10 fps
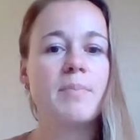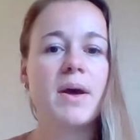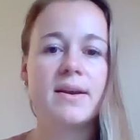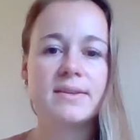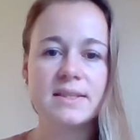
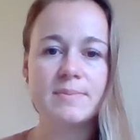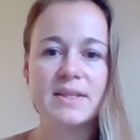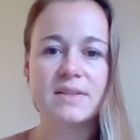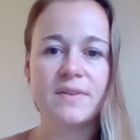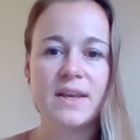person
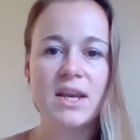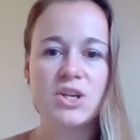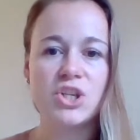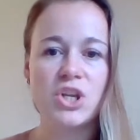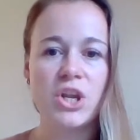
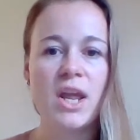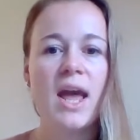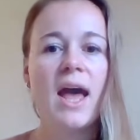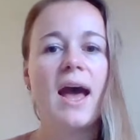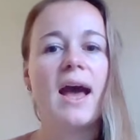specification
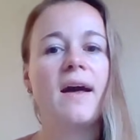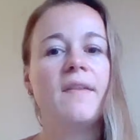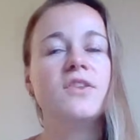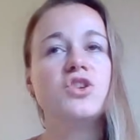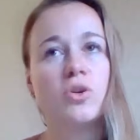
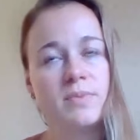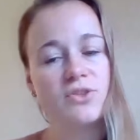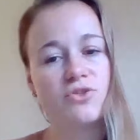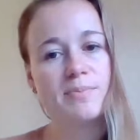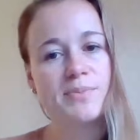and the job
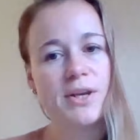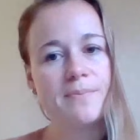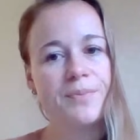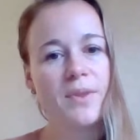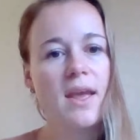
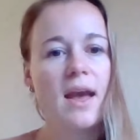description.